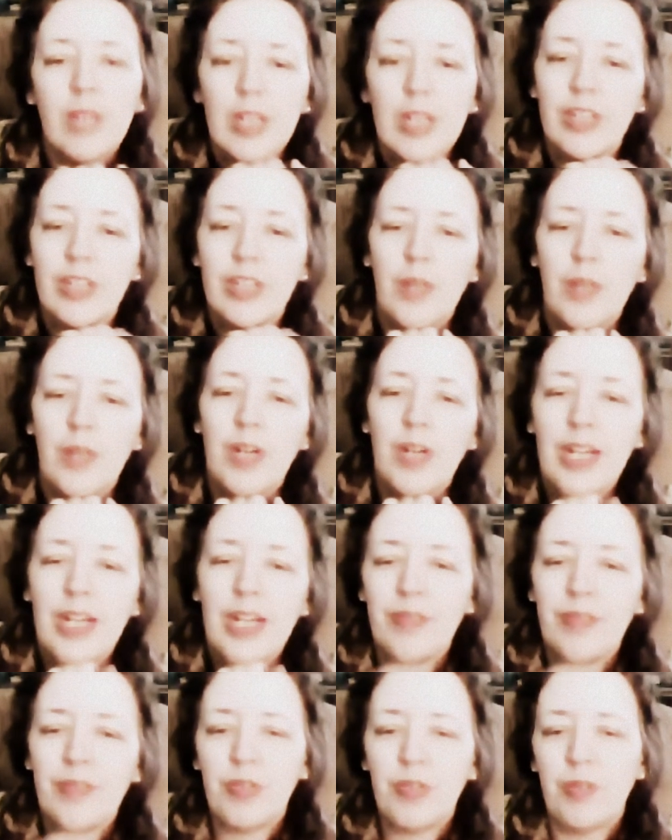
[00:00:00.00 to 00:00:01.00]
See, I want to
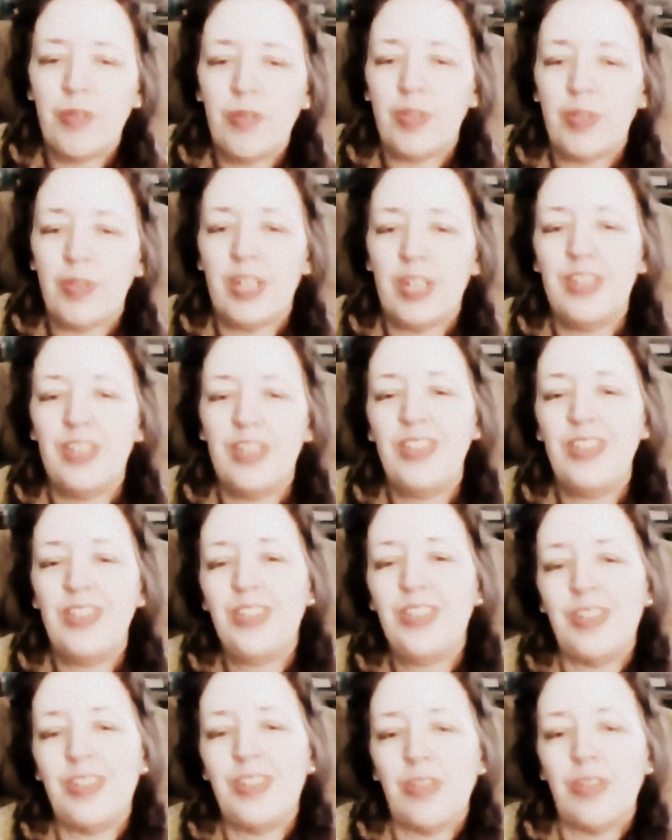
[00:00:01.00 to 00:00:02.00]
have sort of a
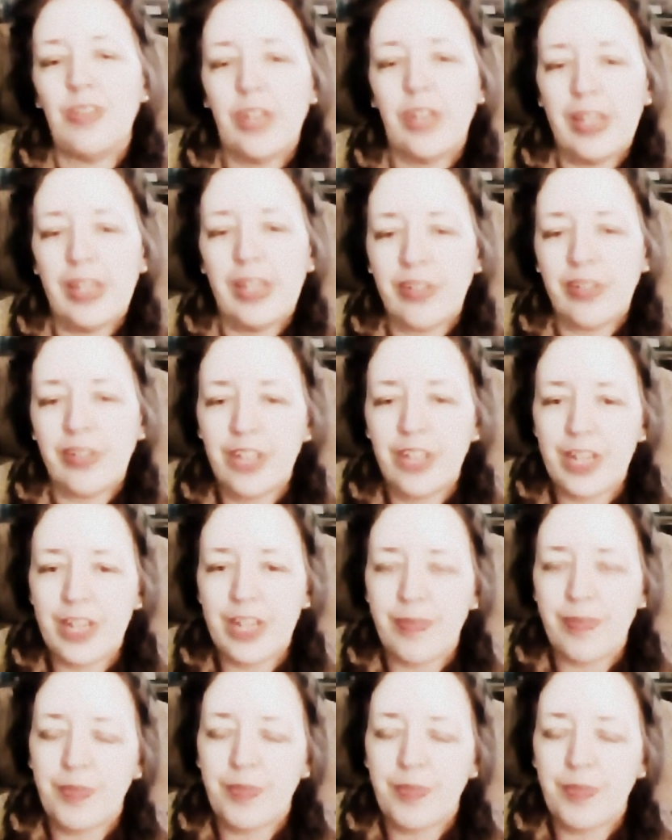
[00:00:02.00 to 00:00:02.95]
consistent looking leaf.